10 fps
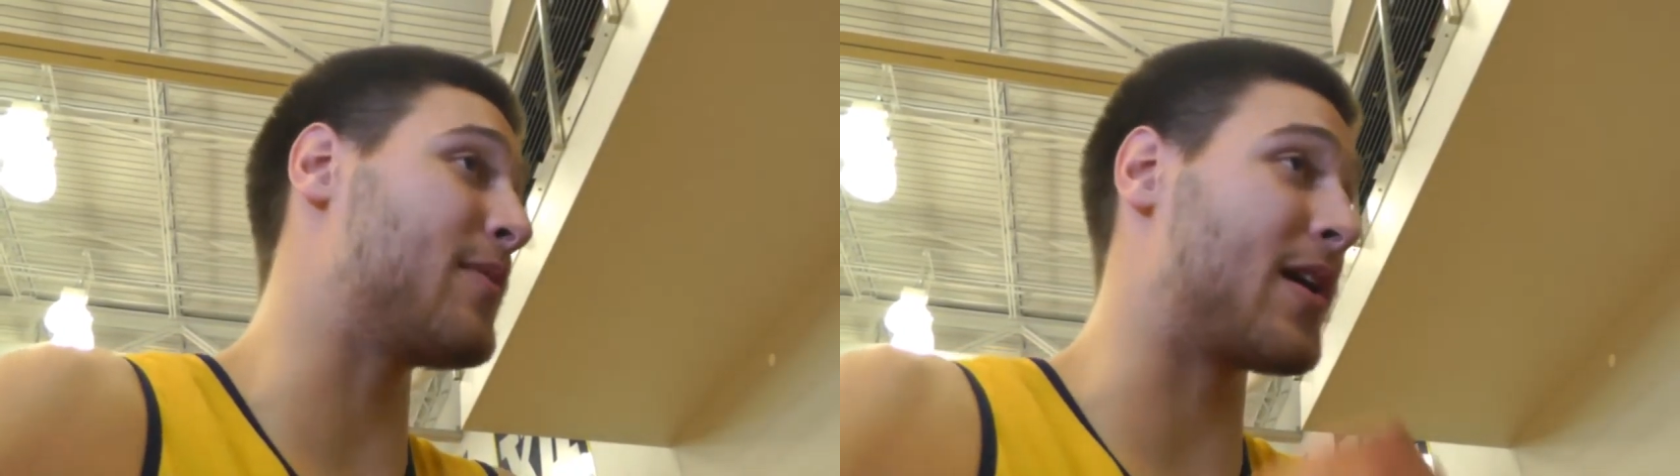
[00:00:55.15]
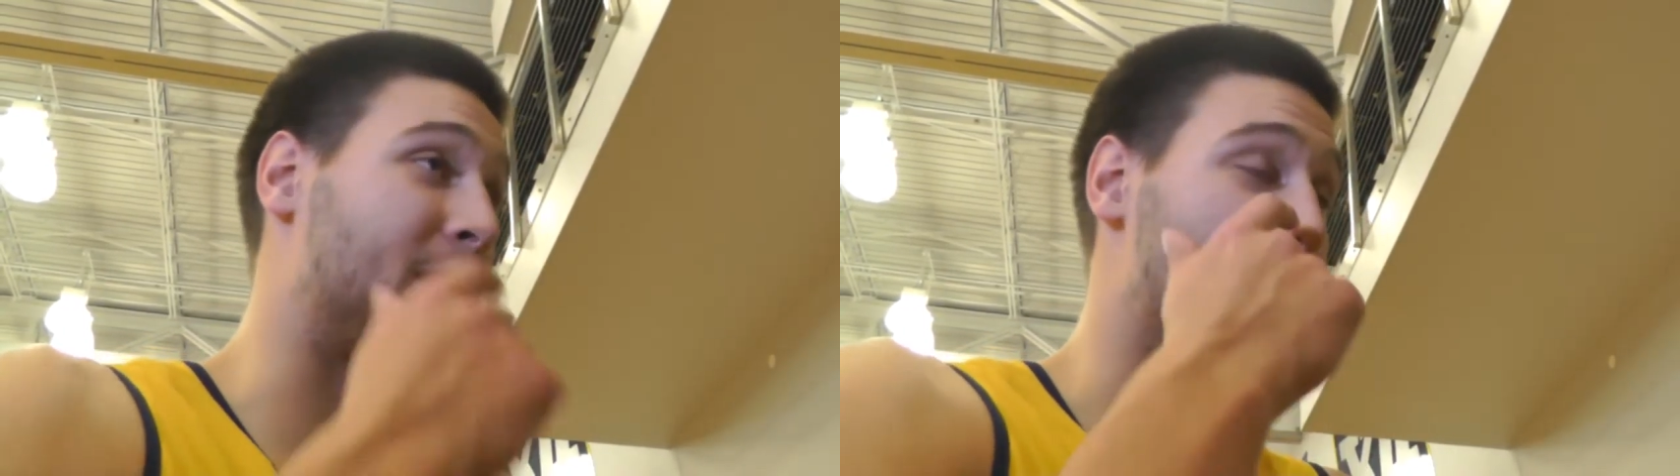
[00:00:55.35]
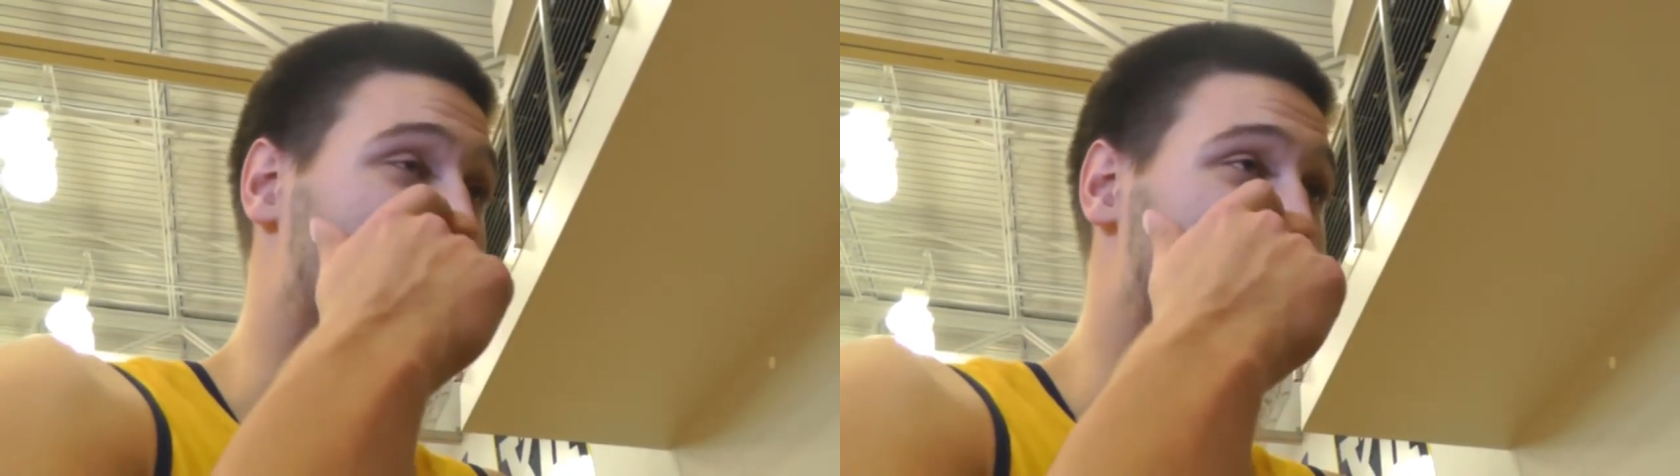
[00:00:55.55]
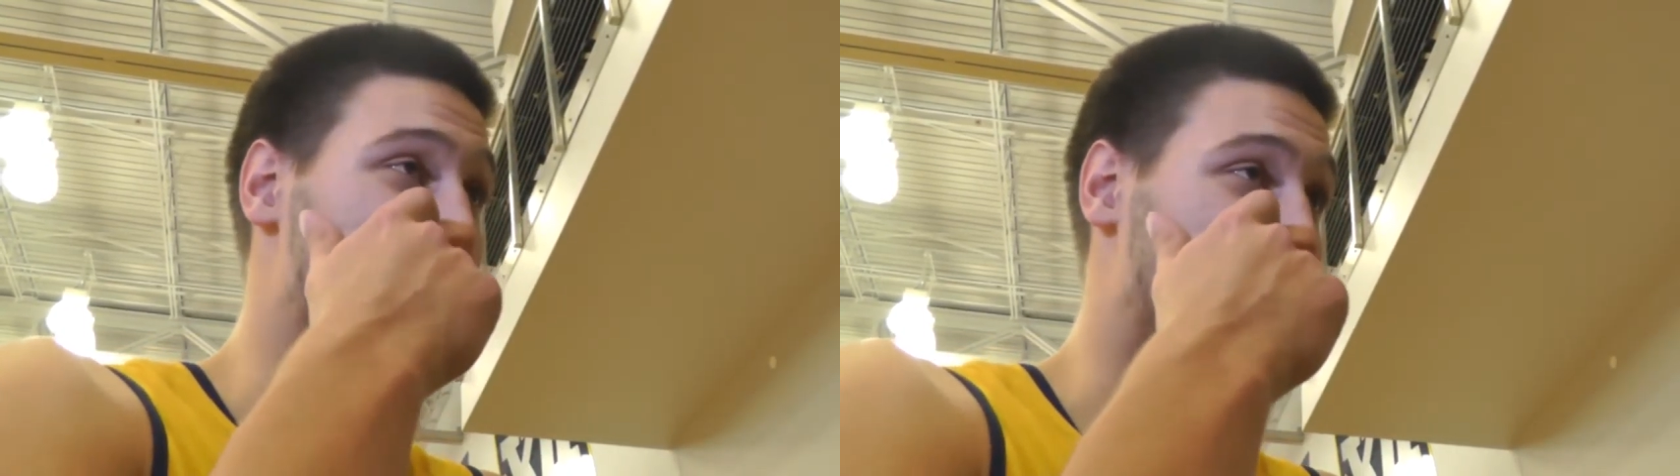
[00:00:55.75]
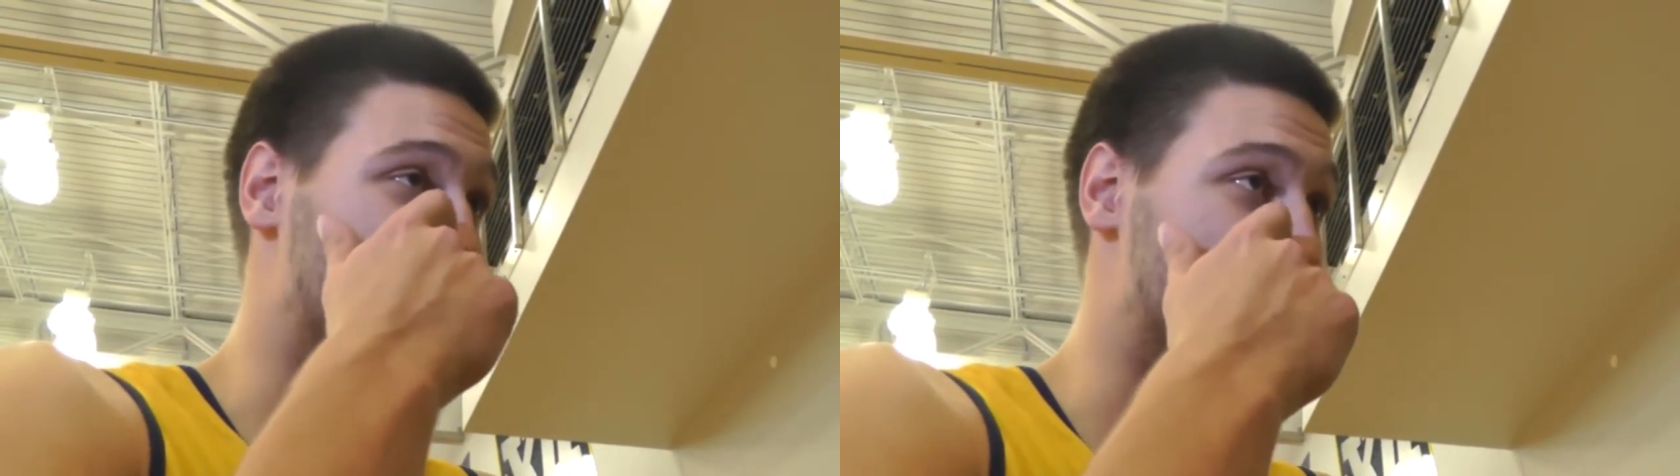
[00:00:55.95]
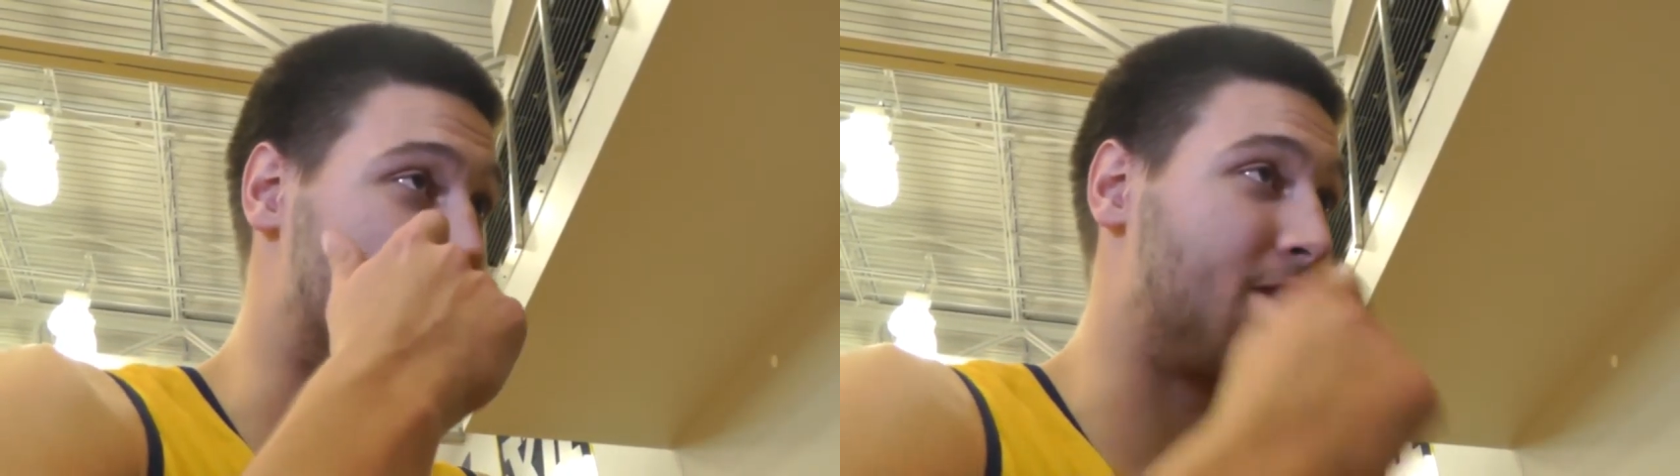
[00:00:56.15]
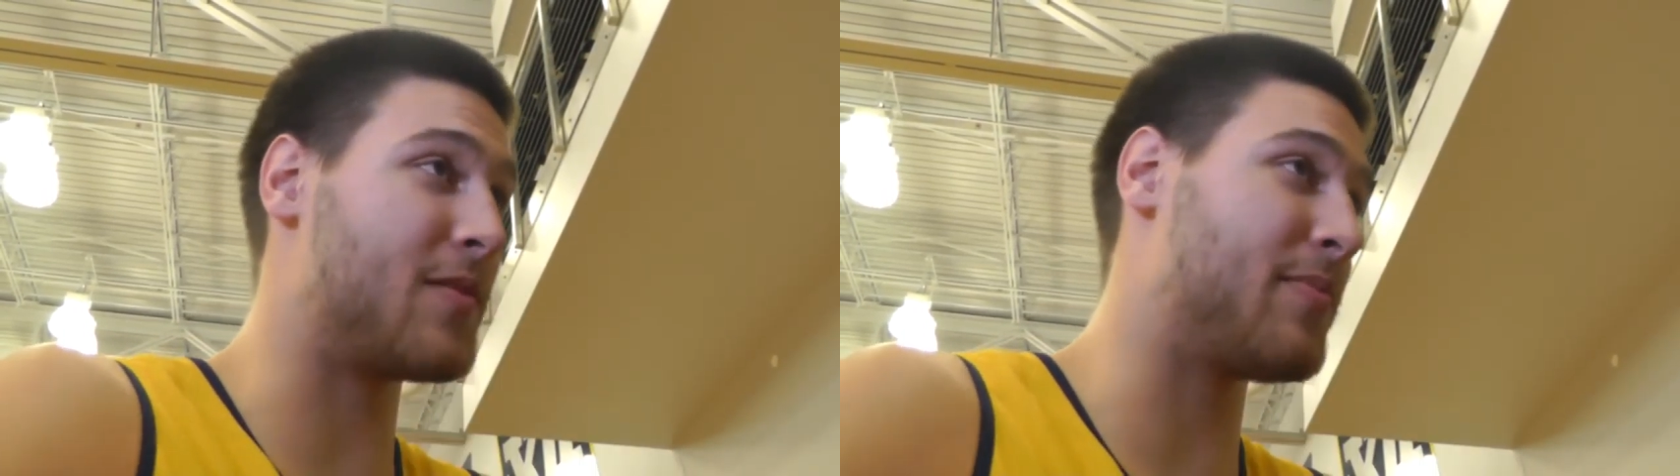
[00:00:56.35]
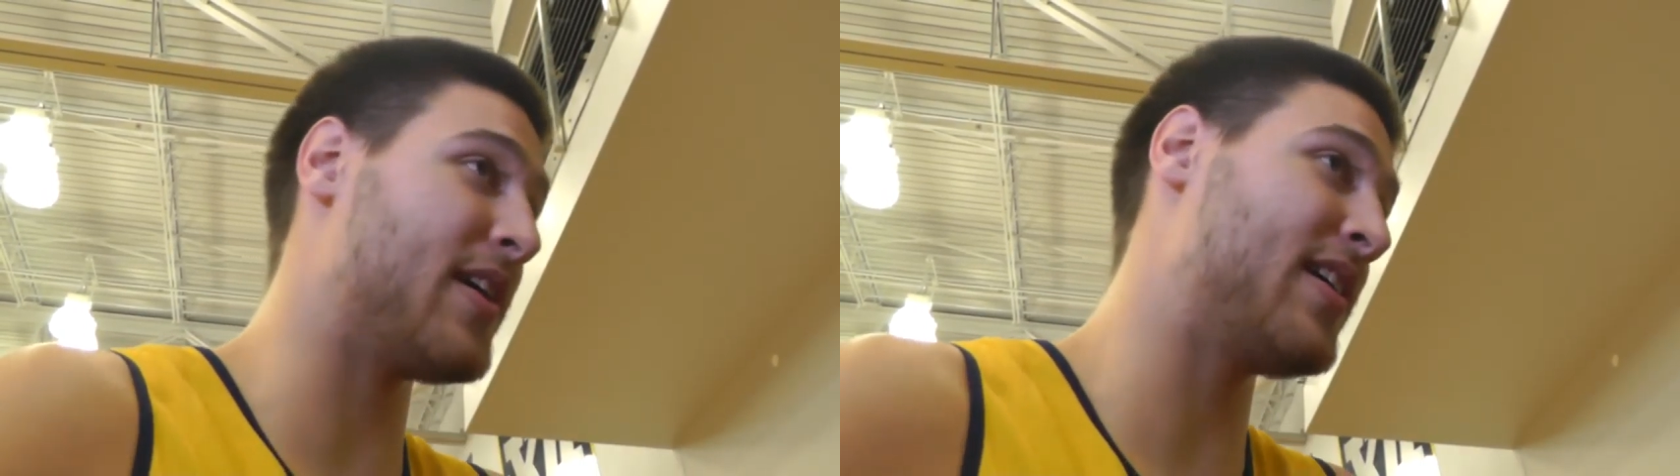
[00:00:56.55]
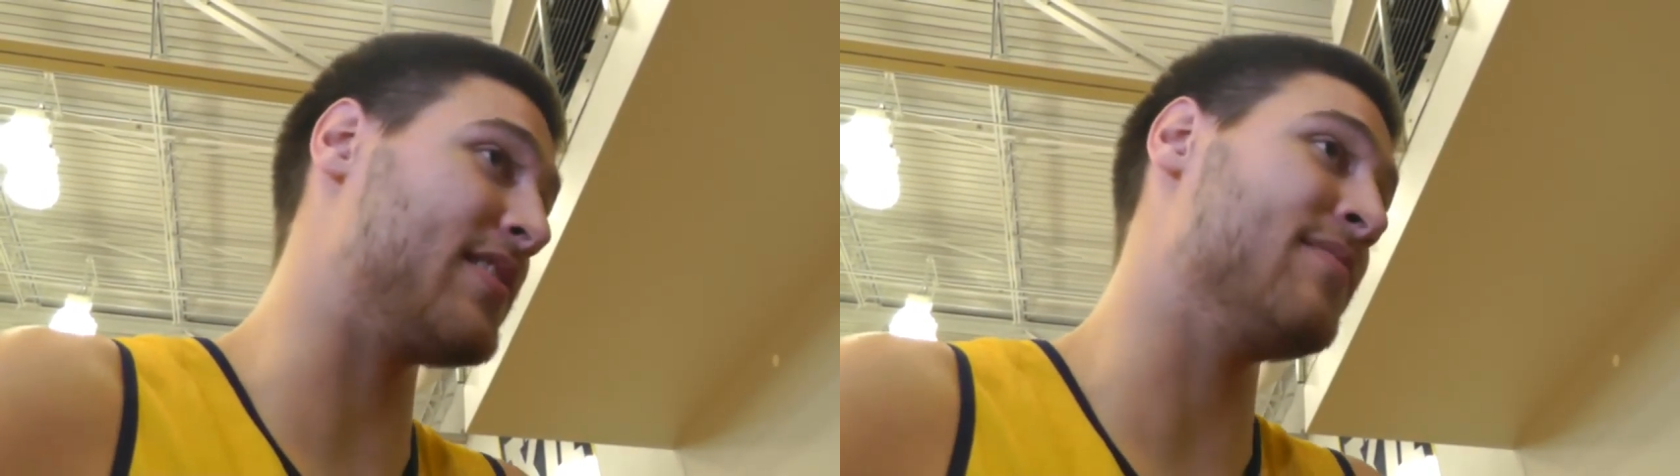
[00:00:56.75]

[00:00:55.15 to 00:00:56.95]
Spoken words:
We got to go play as hard as they're going to play